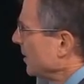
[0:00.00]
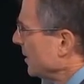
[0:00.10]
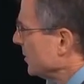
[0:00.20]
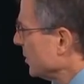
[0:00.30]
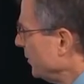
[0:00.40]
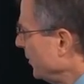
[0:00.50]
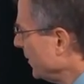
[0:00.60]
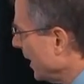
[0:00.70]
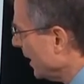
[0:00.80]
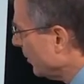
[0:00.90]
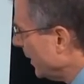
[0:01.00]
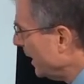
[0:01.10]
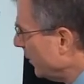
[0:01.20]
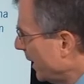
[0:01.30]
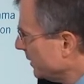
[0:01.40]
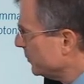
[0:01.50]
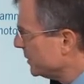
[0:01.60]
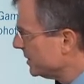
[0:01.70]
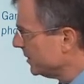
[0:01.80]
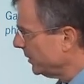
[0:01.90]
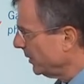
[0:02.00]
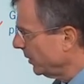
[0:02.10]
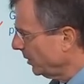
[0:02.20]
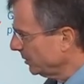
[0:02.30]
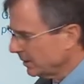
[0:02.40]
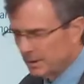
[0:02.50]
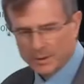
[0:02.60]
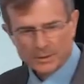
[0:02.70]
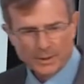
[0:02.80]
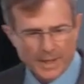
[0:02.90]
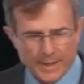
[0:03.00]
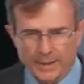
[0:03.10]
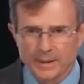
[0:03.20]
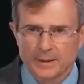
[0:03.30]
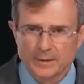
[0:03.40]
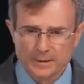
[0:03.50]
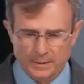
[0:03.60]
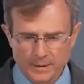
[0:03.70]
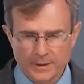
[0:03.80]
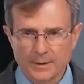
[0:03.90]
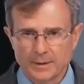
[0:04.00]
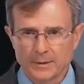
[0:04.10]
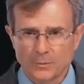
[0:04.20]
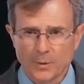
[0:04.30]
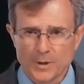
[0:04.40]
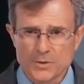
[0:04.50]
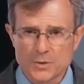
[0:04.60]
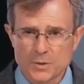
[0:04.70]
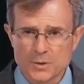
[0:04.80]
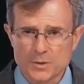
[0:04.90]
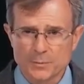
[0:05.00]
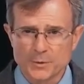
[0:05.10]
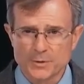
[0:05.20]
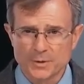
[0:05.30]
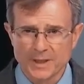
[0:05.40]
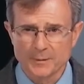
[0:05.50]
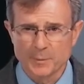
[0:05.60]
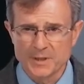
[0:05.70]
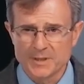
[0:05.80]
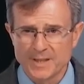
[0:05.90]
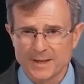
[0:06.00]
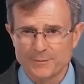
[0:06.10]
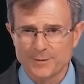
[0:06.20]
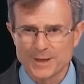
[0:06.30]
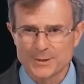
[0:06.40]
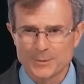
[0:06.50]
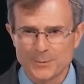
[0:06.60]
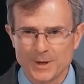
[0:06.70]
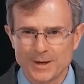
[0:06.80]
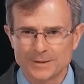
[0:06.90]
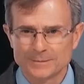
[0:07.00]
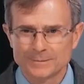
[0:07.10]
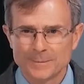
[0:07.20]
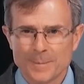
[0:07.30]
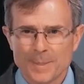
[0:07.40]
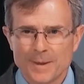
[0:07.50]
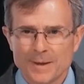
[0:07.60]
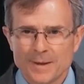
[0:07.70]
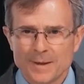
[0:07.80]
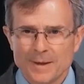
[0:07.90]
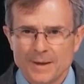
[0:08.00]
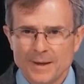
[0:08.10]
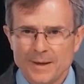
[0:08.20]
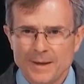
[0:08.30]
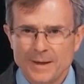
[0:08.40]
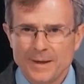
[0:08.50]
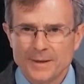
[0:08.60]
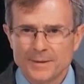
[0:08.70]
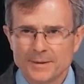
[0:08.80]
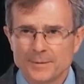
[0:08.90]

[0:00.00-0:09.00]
So if you've got a radioactive material, like uh, one of the sources that we select a piece of that fiesta ware, and